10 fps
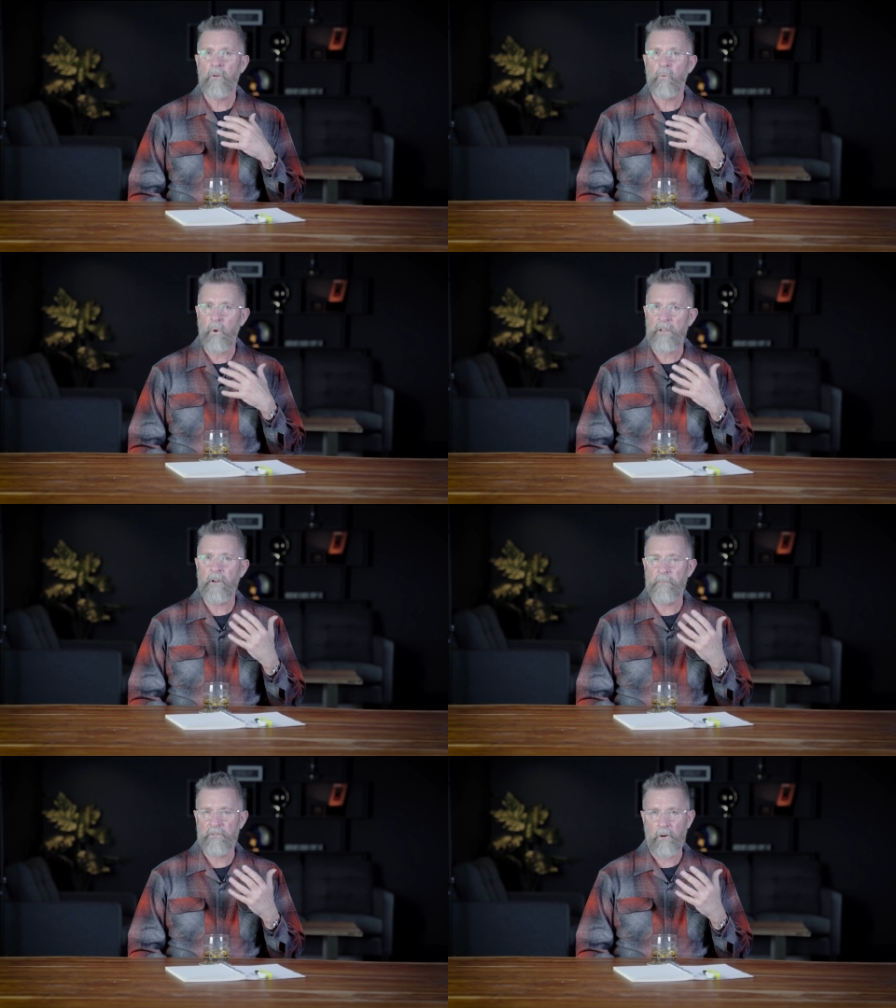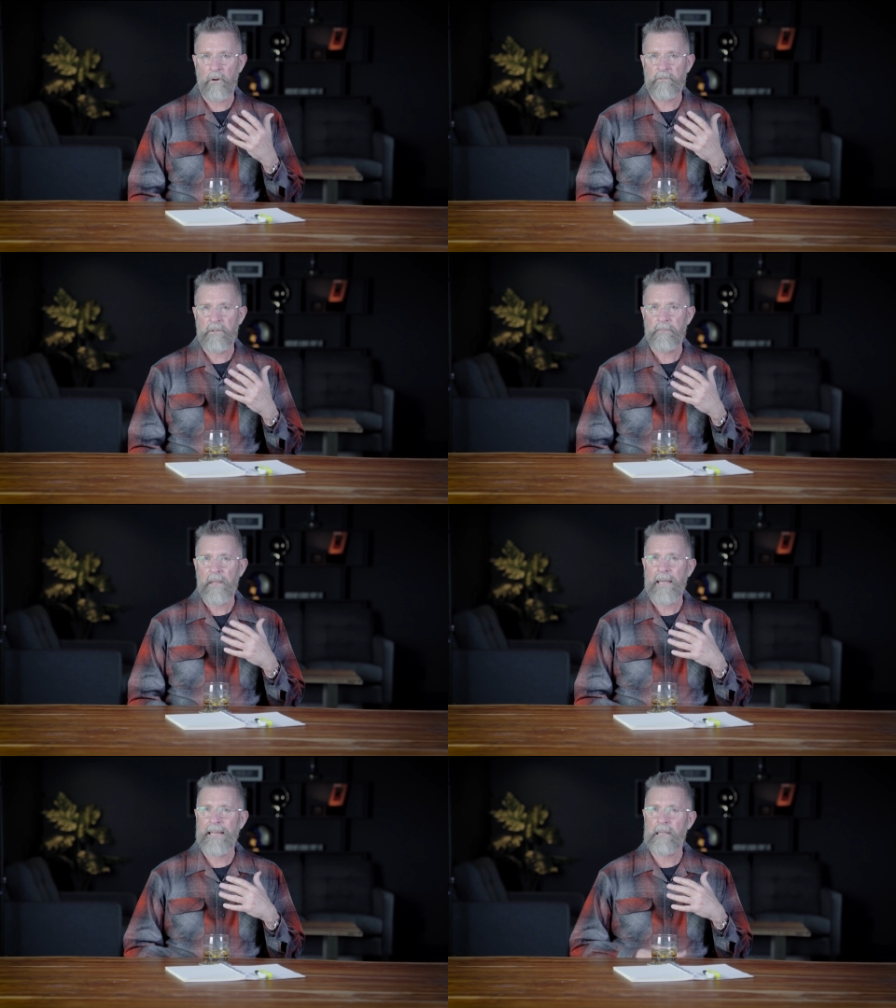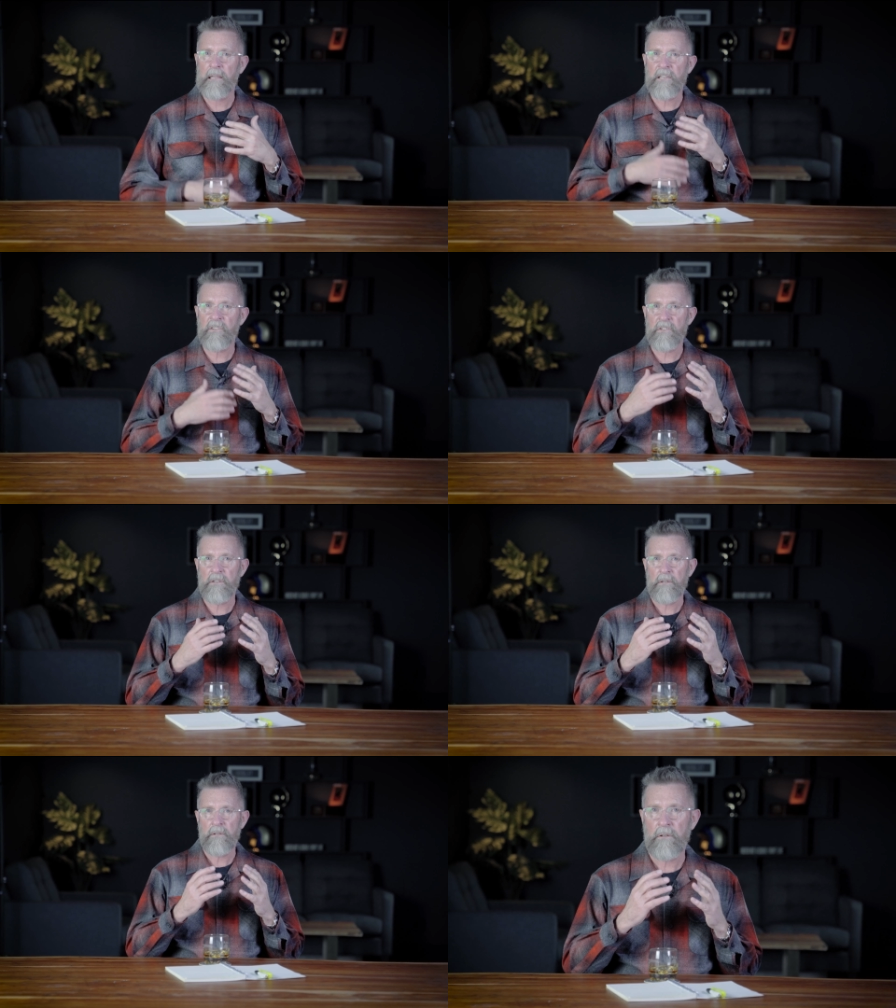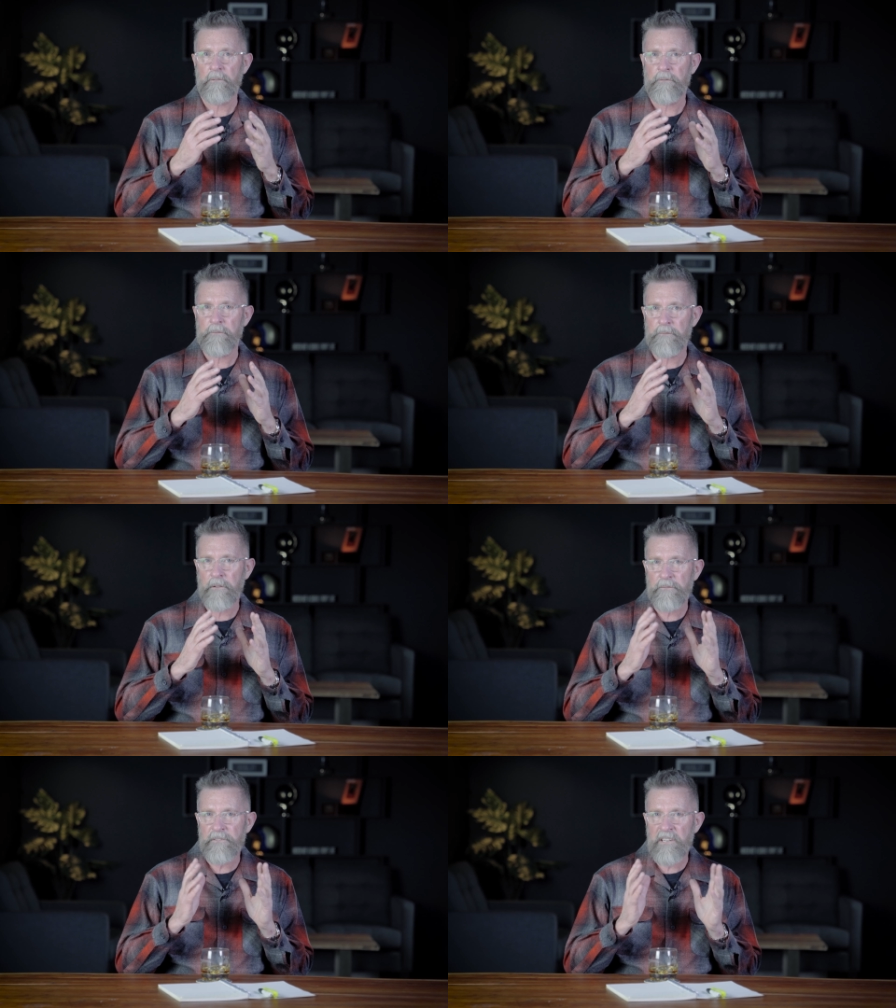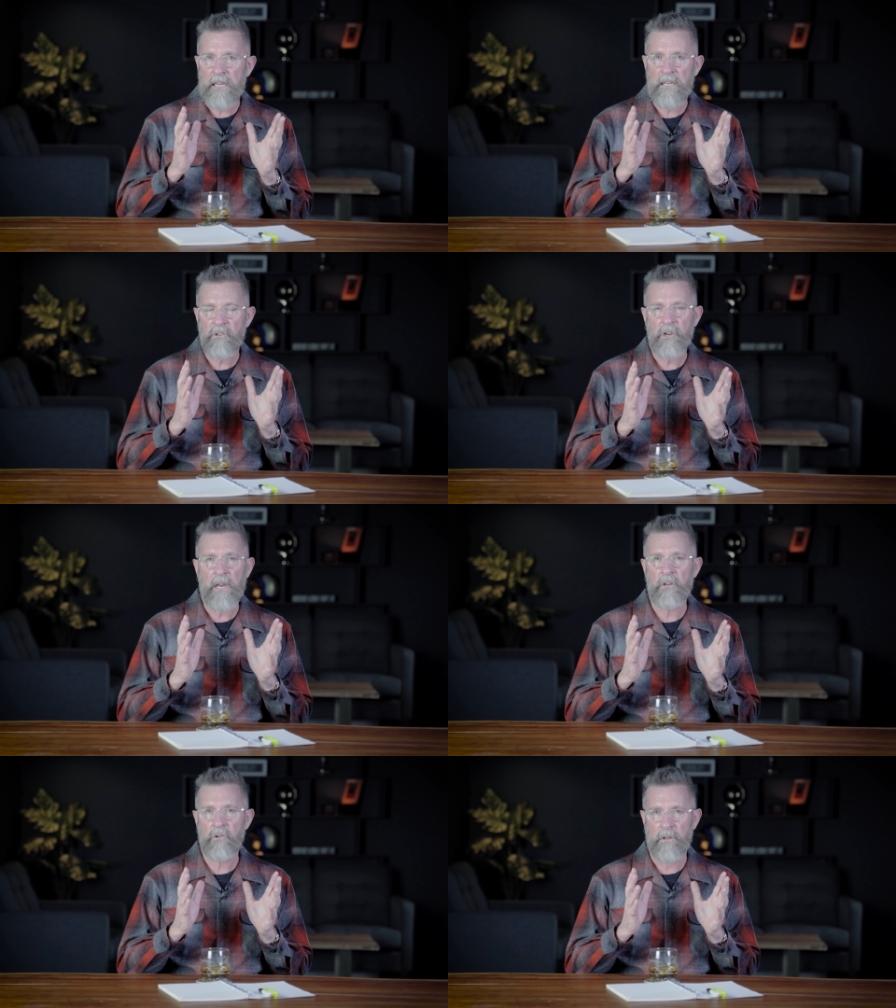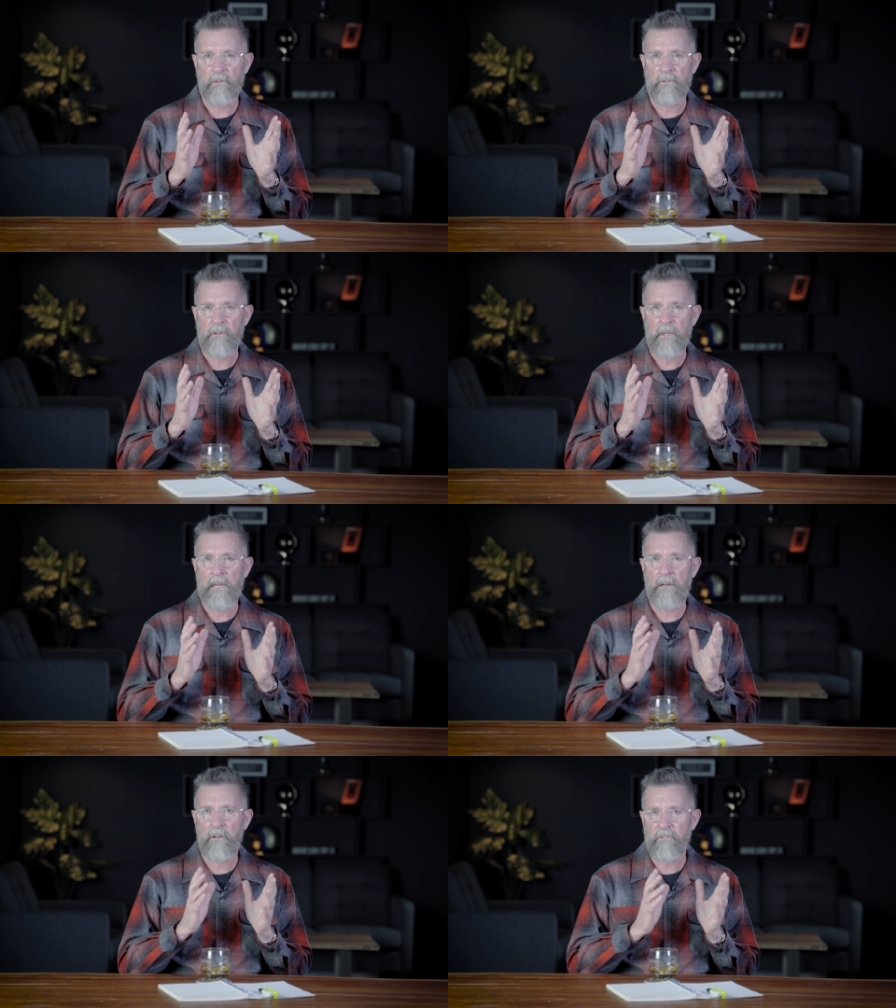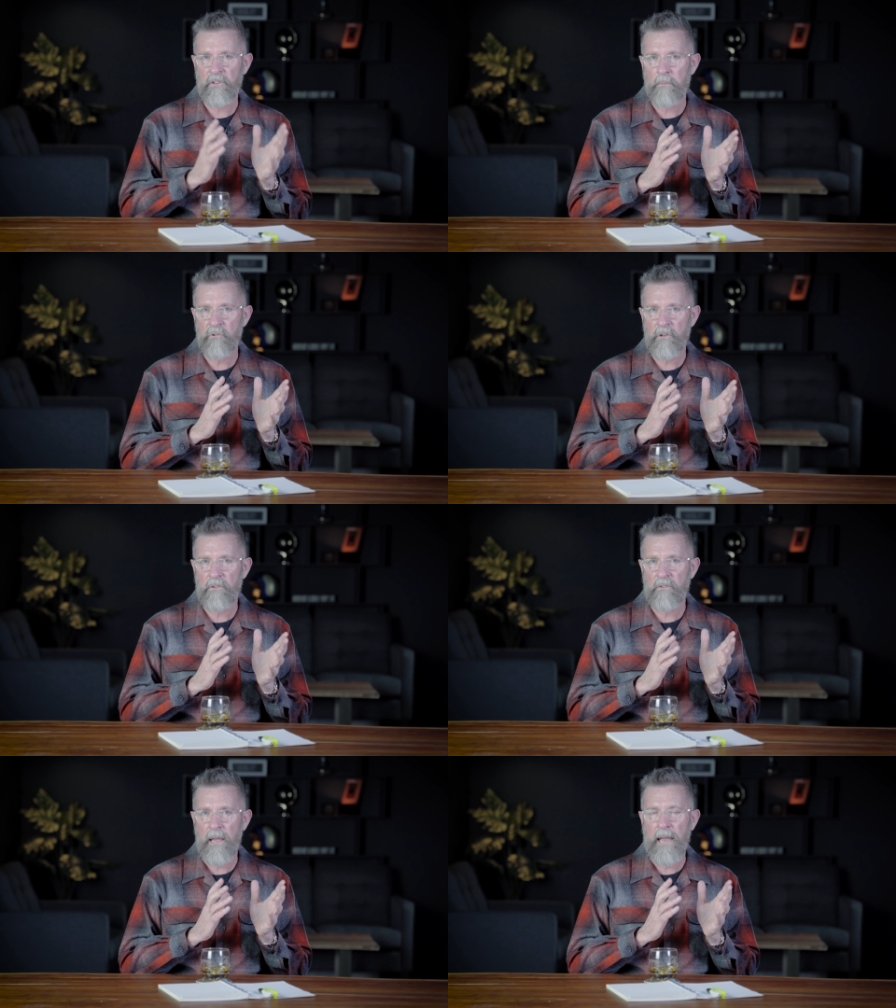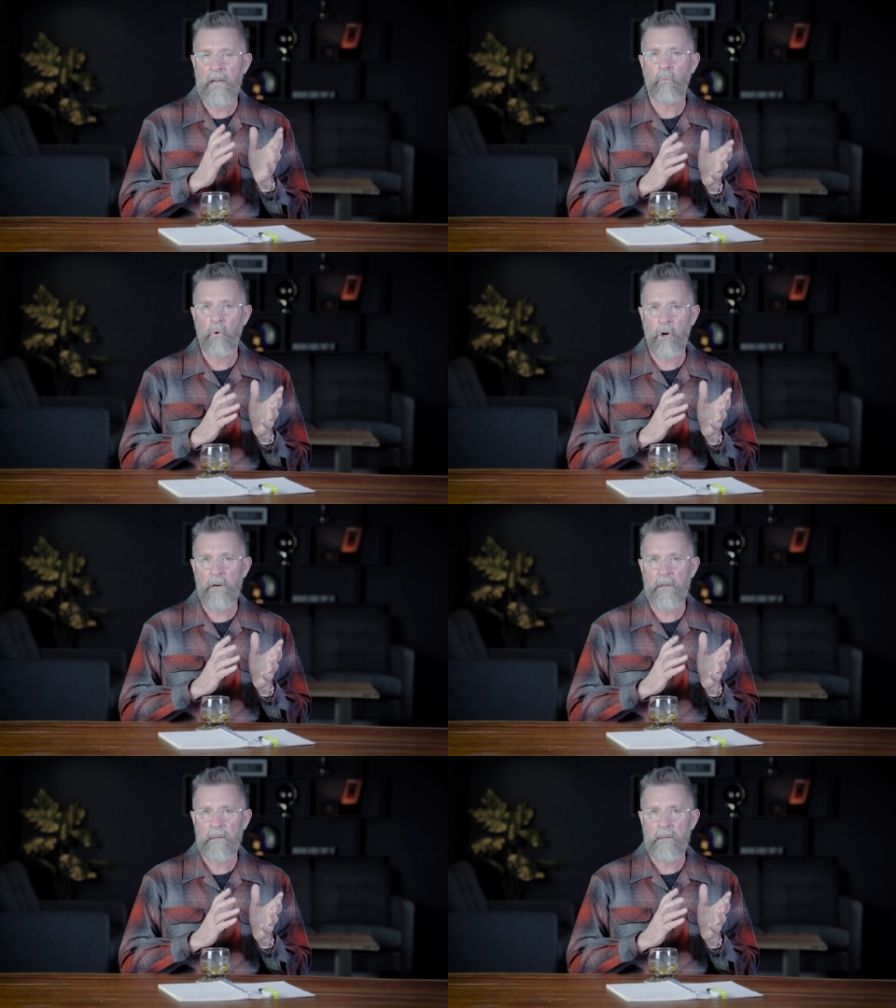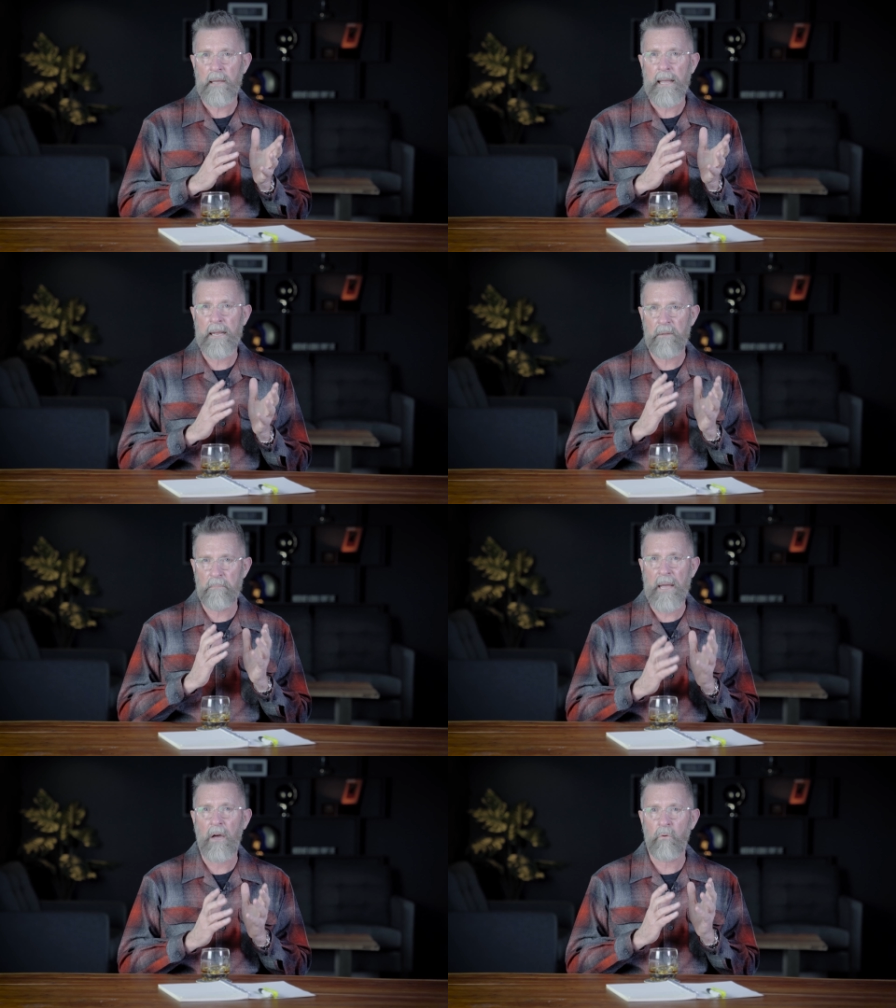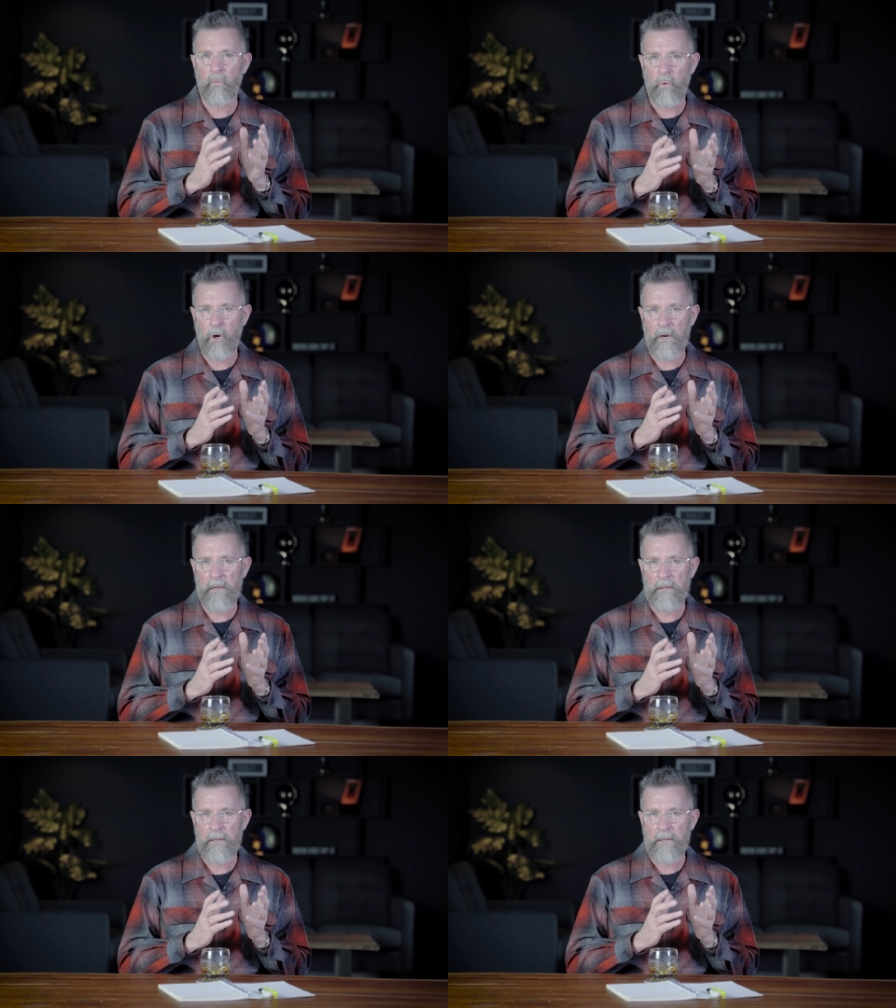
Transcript: We've observed at least 15 changes in assumptions at work and about work.